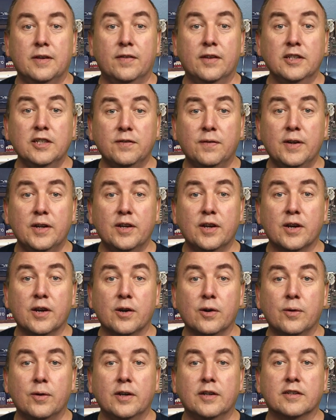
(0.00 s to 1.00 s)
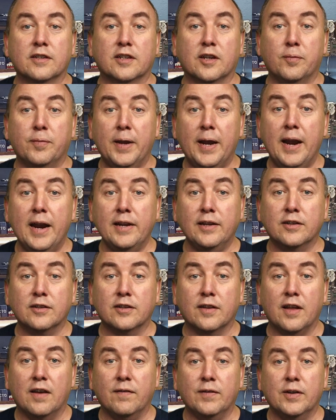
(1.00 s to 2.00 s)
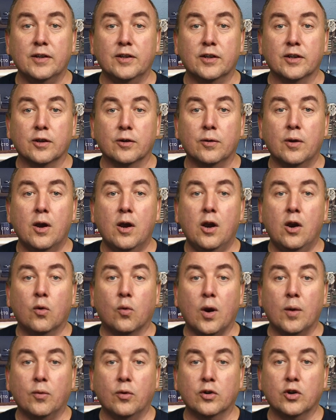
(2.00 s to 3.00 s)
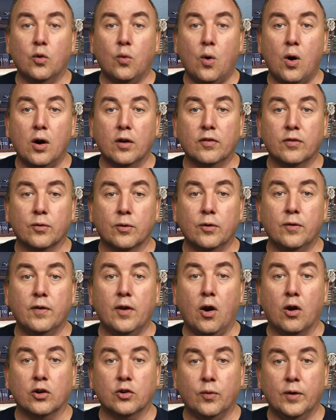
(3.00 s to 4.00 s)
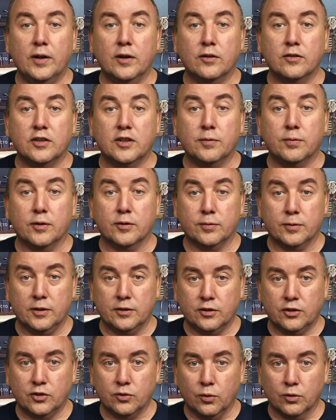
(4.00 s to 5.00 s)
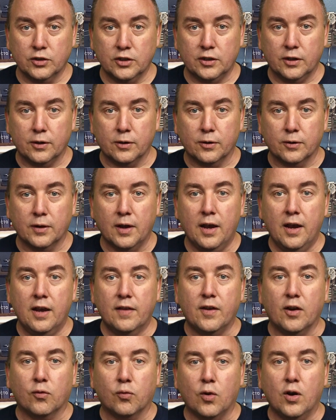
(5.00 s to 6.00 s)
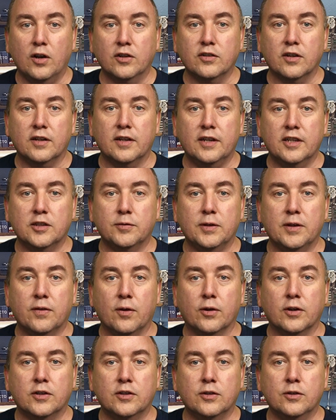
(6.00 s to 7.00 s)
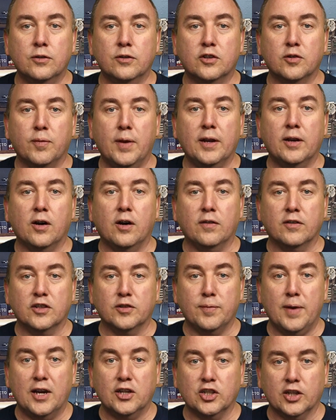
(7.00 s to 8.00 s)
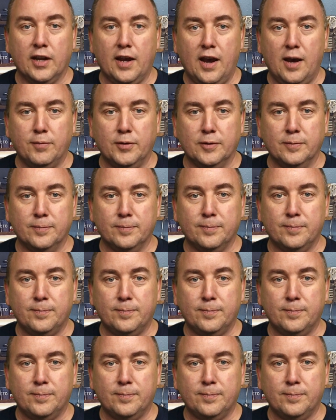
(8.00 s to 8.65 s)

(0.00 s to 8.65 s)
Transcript: This video is a companion to that video where I'm going to walk through the Arduino C++ source code that runs on ESP32 to make all this magic happen.